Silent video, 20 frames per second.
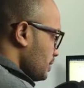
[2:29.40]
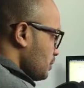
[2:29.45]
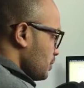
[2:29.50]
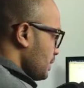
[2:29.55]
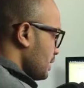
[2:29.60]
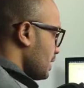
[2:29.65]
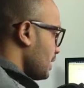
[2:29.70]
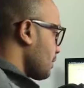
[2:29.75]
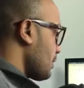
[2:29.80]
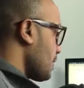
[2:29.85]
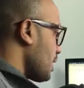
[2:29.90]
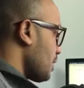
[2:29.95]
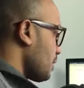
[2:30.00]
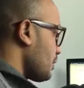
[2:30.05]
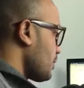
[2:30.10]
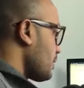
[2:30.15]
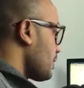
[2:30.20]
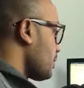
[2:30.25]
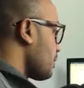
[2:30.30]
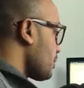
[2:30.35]
talking
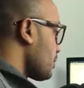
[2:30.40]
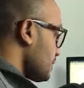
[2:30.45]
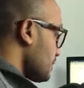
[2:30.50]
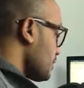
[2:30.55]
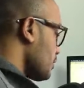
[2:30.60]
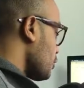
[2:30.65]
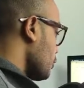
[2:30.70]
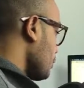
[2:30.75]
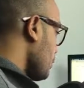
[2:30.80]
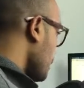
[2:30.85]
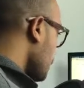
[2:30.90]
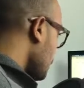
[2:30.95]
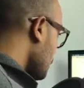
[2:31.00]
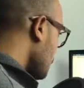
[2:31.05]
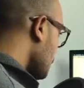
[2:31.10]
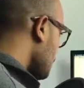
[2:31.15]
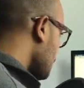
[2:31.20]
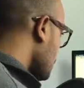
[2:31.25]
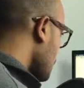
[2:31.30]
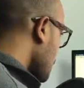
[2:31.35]
about the Prestashop
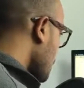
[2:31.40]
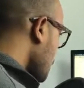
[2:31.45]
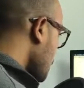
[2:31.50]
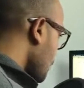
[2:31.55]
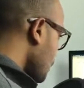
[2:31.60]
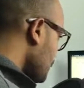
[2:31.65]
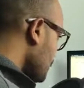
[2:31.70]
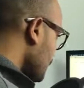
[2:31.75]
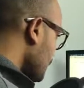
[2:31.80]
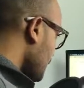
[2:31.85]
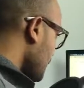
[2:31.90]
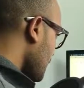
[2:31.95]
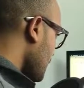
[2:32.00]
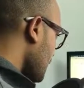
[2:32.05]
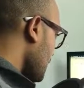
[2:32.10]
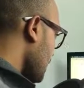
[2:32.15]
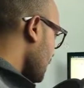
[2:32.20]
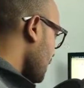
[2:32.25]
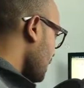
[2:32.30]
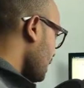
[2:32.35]
hoax, what are
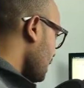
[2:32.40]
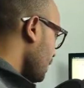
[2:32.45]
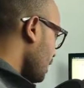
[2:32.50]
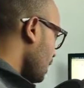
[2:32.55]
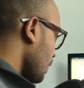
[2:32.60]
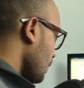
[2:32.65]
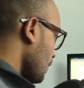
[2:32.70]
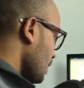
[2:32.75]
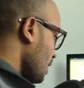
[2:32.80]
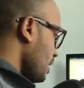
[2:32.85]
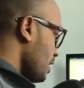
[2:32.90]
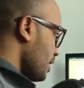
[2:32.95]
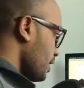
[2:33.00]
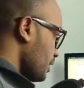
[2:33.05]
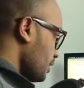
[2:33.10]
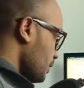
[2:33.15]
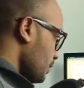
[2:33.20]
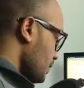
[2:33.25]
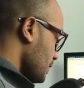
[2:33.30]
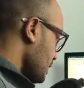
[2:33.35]
they and how they are
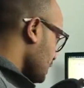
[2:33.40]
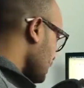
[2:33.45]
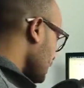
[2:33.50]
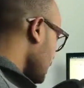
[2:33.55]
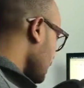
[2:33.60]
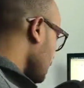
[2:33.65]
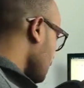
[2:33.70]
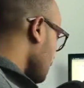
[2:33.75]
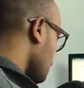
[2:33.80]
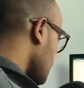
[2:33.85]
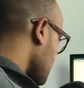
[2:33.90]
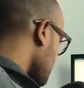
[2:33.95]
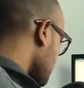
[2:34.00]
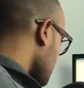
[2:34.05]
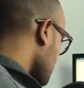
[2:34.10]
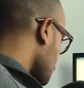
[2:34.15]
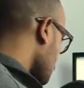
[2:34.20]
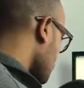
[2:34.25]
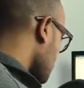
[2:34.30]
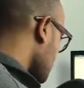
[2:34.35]
used in
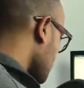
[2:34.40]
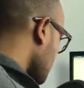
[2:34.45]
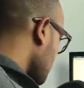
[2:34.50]
Prestashop.